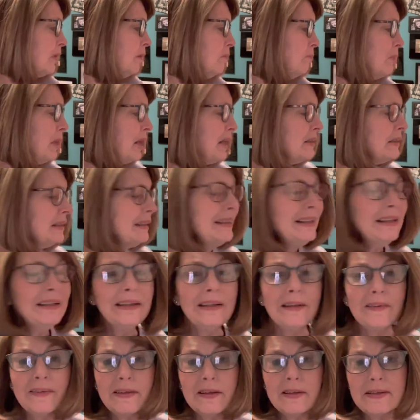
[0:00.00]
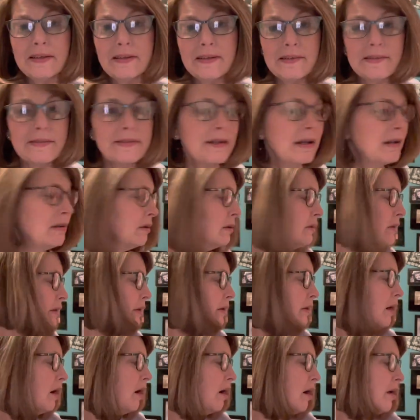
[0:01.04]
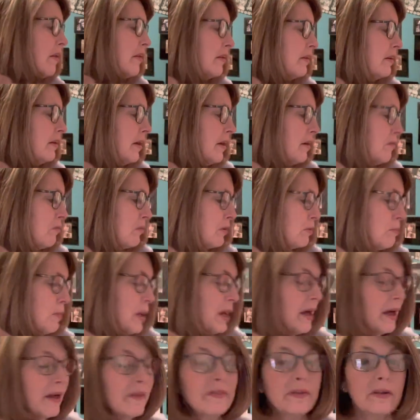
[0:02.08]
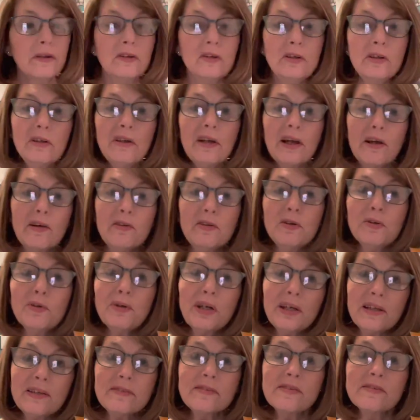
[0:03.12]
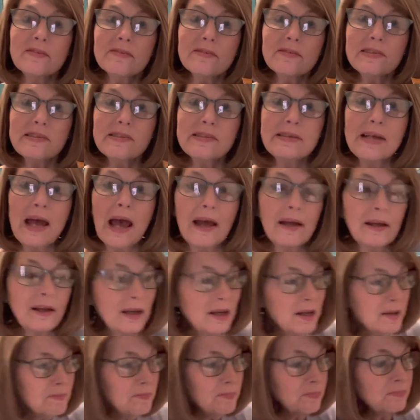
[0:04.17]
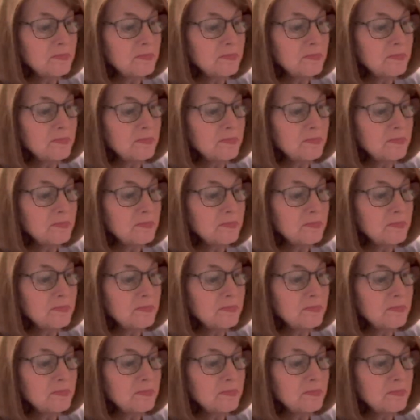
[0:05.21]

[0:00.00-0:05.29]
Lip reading: by getting these every month, you can stack up